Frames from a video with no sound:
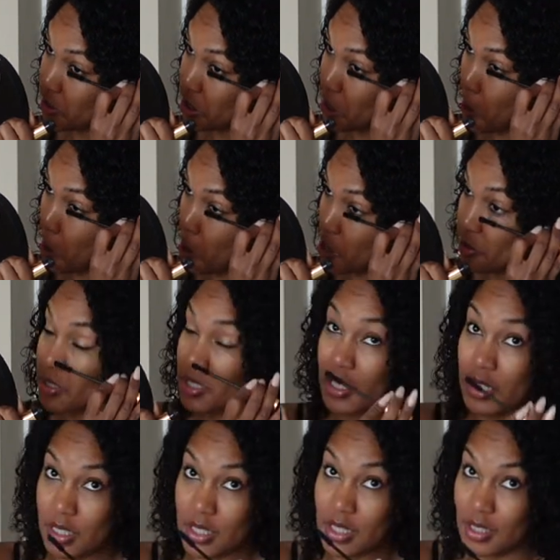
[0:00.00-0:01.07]
me, and I was
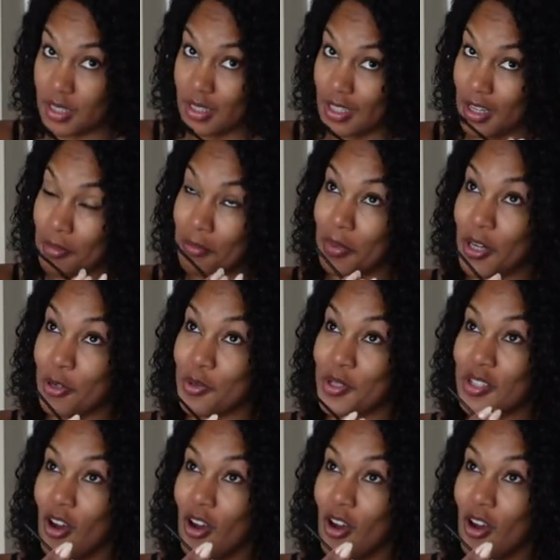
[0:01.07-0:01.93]
listening to them, but it was